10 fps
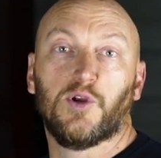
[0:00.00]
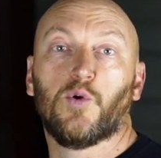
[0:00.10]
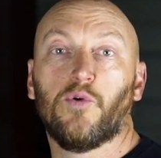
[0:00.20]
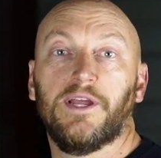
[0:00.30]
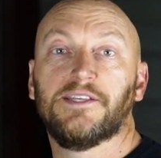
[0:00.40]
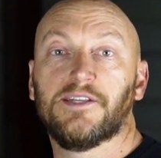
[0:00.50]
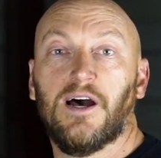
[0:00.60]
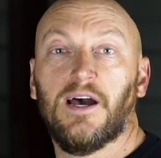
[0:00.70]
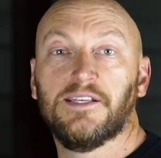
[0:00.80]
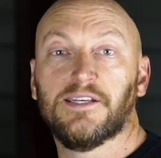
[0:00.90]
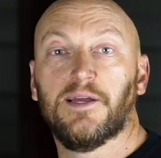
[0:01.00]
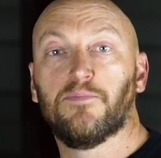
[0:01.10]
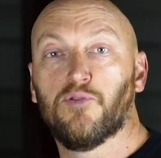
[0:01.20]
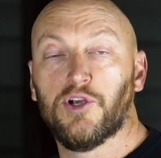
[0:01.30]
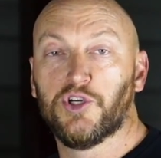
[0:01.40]
creates the high side
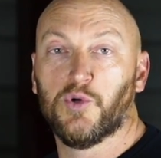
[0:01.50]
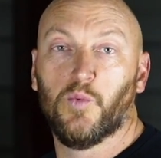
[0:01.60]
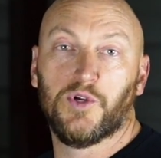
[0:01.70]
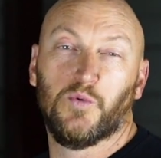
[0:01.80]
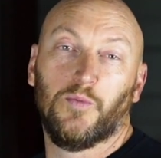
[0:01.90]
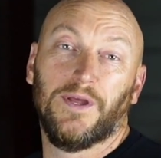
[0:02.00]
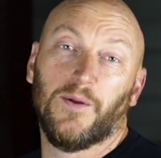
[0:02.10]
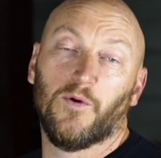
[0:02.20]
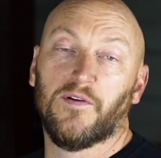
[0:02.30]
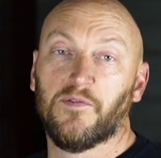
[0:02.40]
pressure, which will be anywhere